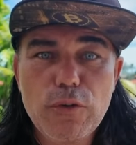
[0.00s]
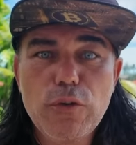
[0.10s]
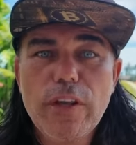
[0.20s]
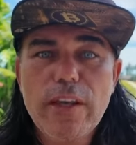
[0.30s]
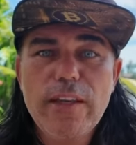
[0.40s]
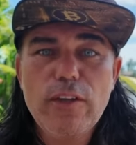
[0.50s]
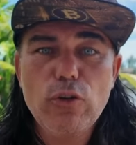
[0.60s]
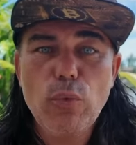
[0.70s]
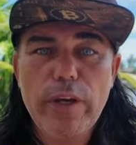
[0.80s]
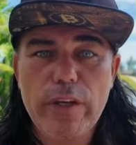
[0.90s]
Today
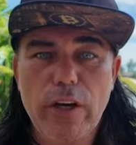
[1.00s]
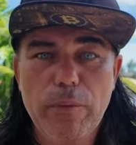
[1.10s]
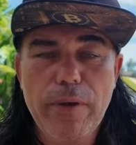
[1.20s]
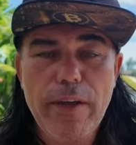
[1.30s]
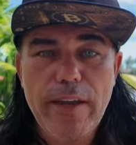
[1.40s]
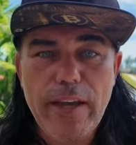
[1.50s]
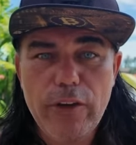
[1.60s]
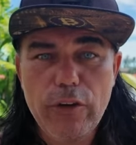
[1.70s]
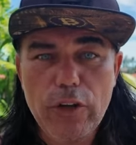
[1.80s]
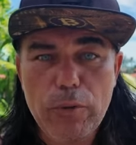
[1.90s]
you wake up
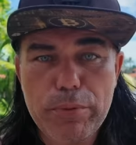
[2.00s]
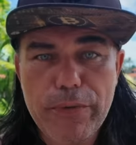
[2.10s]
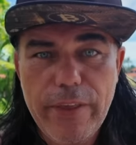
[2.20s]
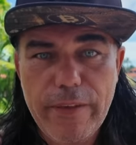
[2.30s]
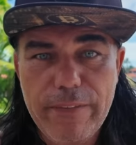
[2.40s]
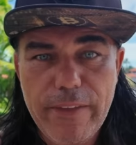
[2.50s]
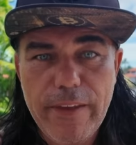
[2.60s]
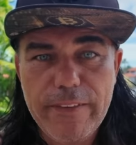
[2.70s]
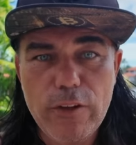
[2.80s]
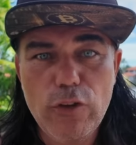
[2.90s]
and you're gonna pretend
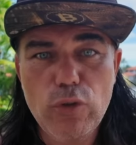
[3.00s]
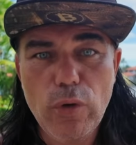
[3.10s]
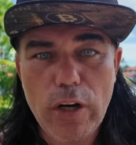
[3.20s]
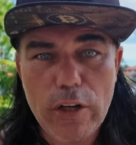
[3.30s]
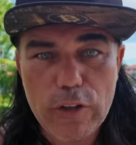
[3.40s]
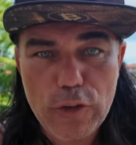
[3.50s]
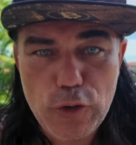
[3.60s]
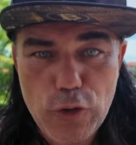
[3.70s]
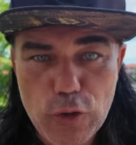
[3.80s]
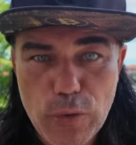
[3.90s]
that you are
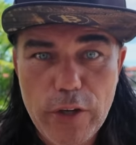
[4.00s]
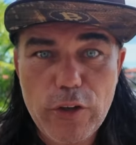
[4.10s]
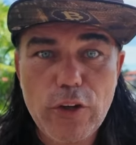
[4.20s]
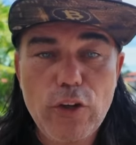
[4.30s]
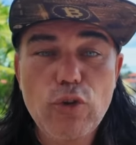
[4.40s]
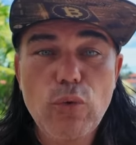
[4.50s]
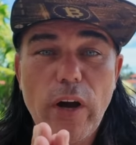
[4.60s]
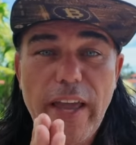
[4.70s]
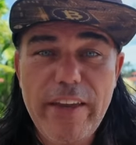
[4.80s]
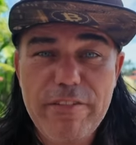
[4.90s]
you, and you're gonna
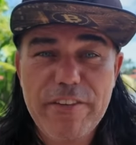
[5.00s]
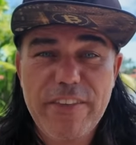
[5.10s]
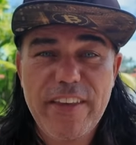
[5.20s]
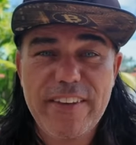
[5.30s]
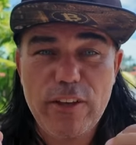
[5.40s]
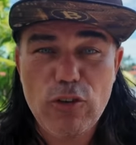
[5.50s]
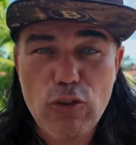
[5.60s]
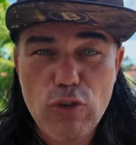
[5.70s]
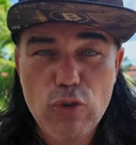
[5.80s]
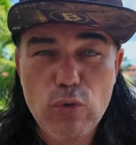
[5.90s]
do everything that
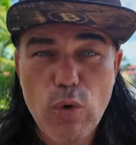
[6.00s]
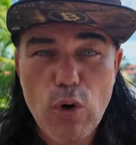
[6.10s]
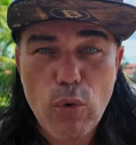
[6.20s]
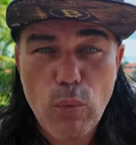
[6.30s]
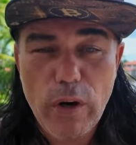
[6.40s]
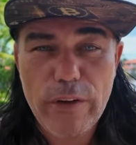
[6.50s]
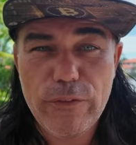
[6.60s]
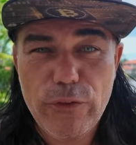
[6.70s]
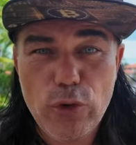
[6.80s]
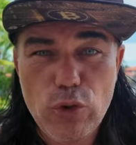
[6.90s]
you
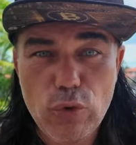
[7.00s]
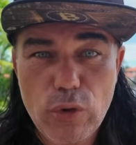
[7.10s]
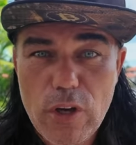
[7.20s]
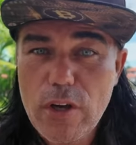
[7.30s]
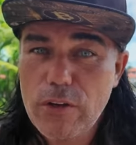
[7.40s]
want to do.